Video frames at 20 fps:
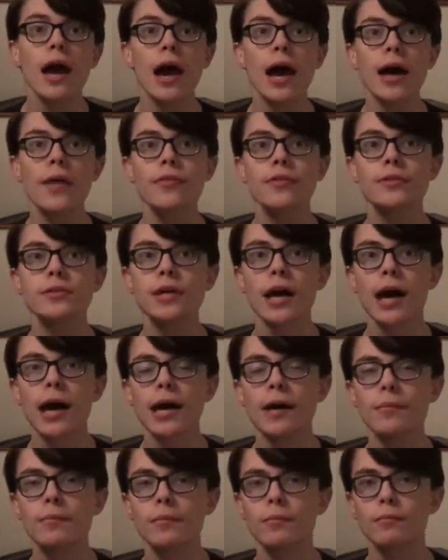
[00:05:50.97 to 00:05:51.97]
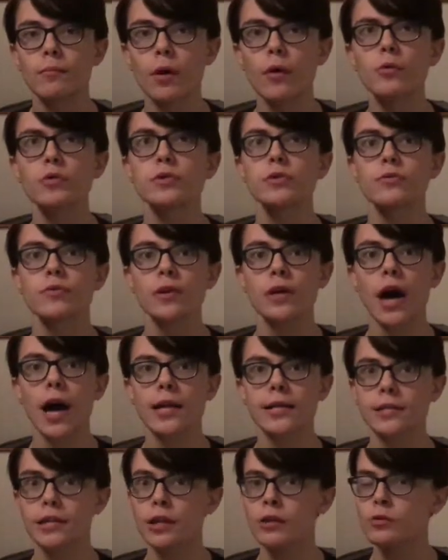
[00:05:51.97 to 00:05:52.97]
At the time, most of the
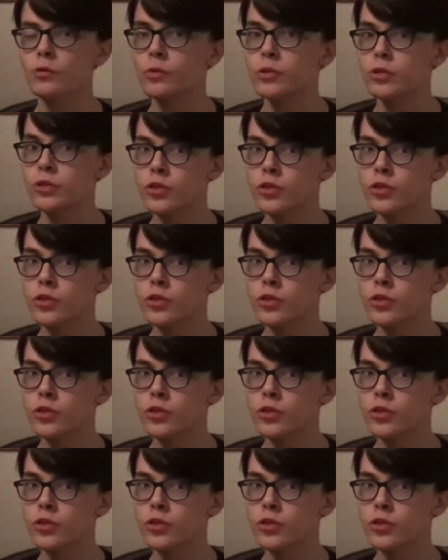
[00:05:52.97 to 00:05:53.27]
continent was